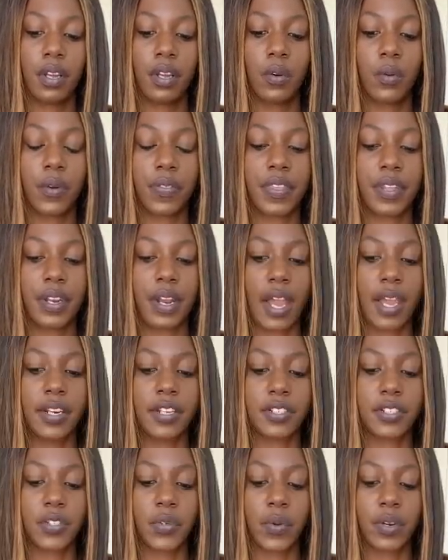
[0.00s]
With the Nine
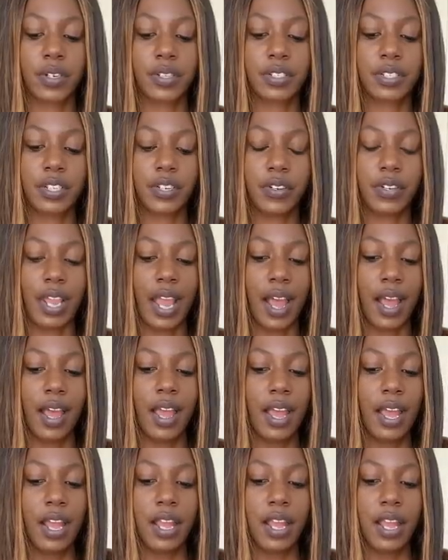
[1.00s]
of Swords here. Yeah.